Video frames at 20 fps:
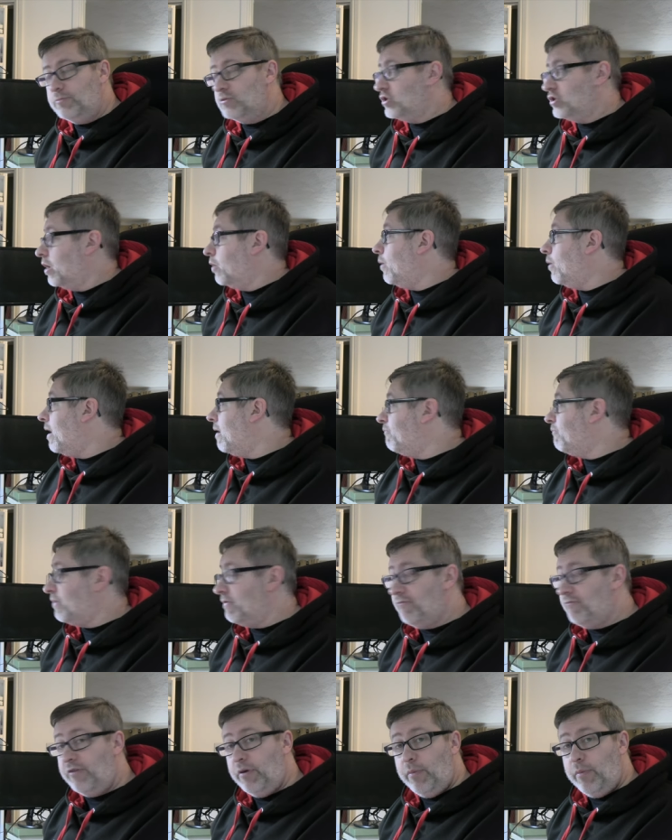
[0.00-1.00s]
So I've
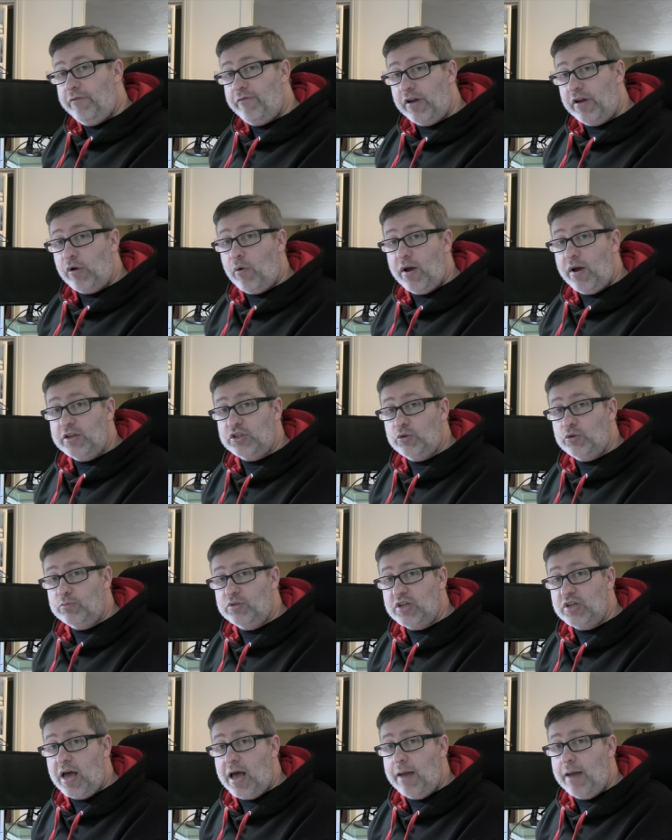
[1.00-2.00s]
been filming for quite some
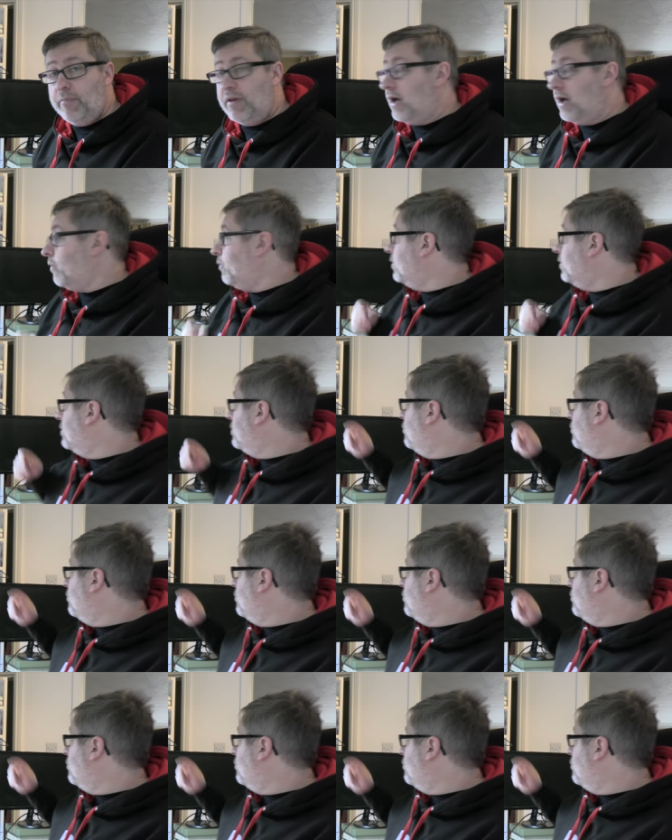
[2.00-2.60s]
time now with,